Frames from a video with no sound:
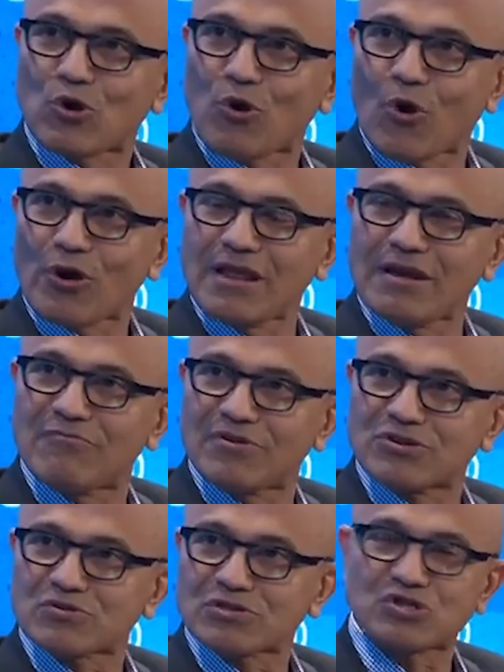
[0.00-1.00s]
code in
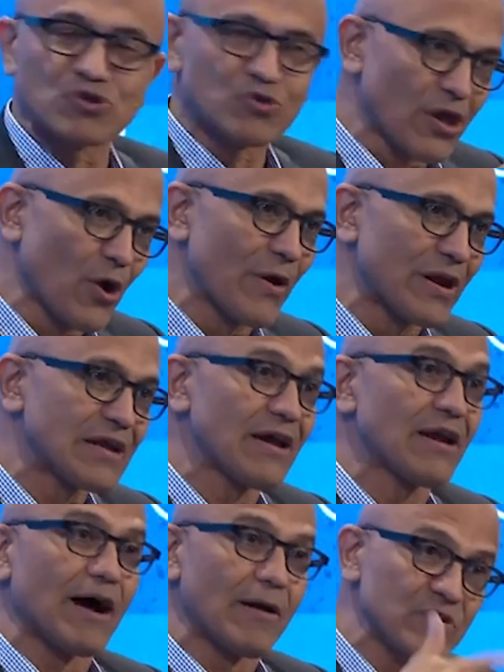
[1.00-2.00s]
Visual Studio and
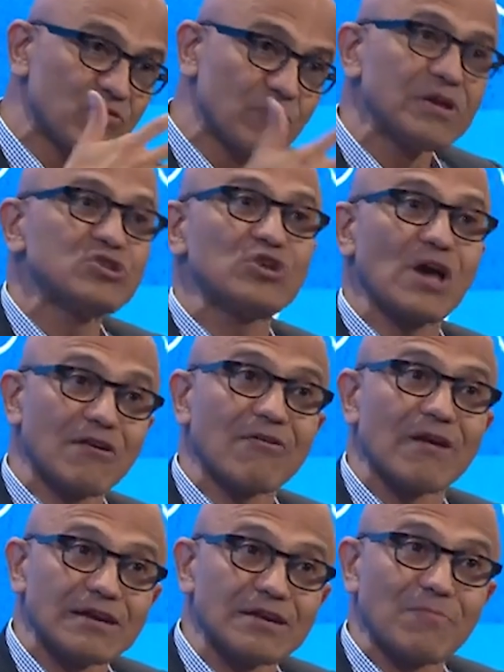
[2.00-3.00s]
GitHub is being
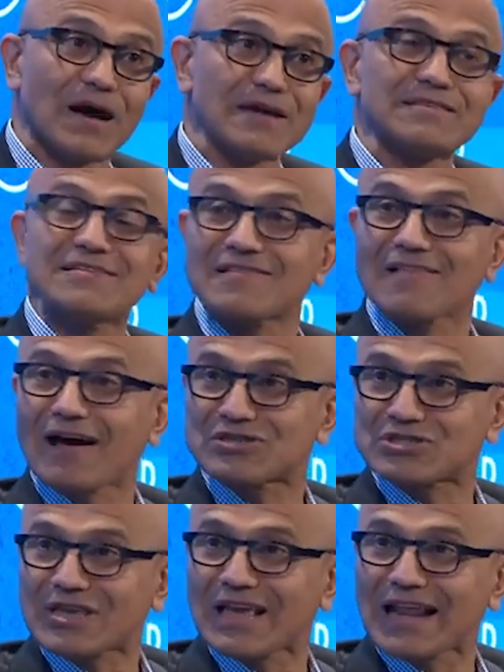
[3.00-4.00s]
generated by these
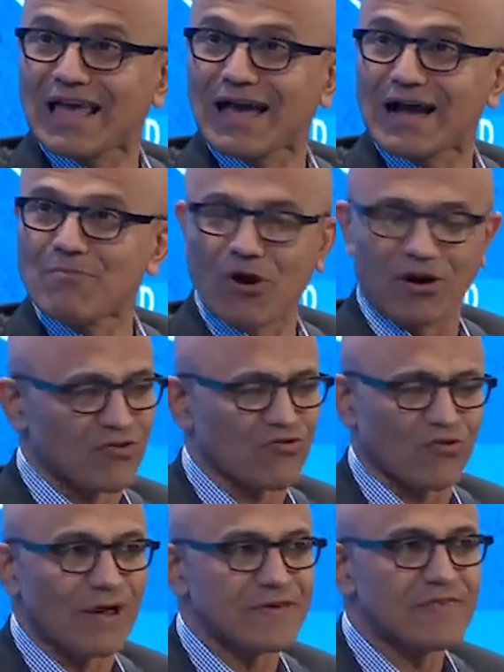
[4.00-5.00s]
large-scale A I models.
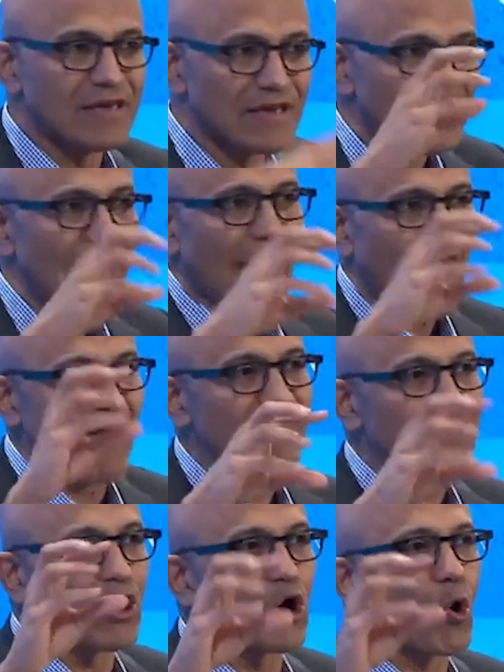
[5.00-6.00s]
So I think
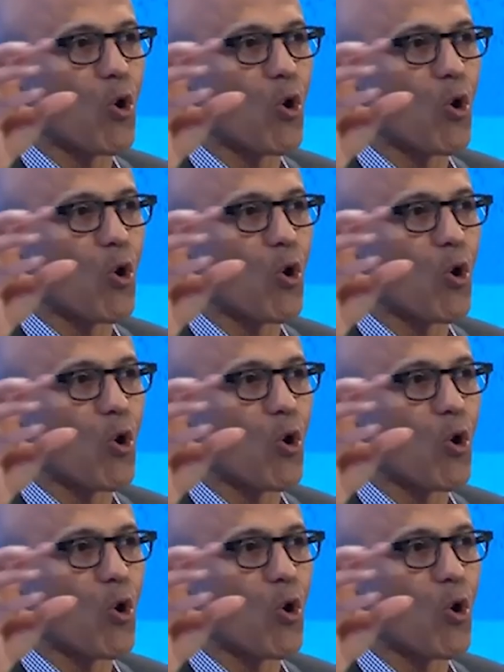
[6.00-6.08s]
having a